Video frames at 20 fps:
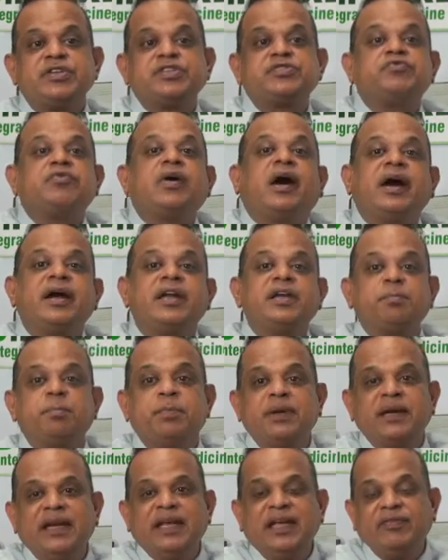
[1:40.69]
I
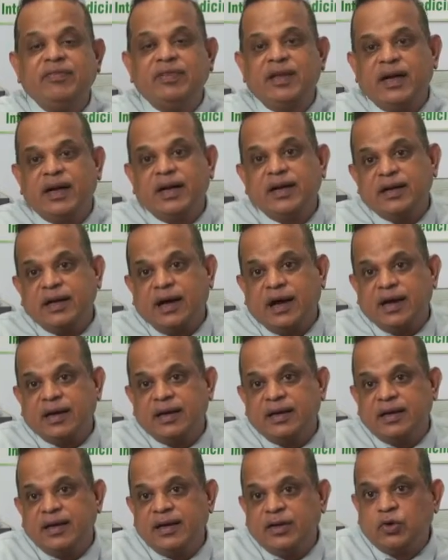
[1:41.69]
believe that I
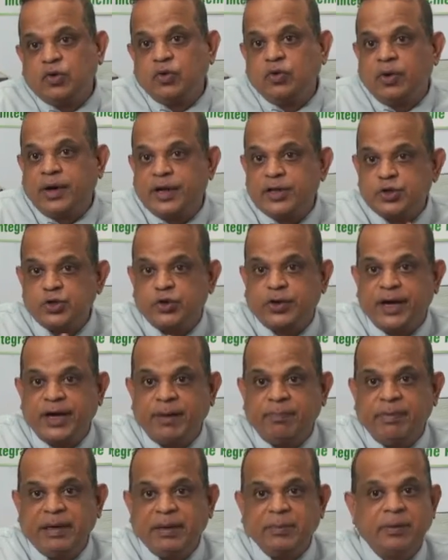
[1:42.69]
need to educate people.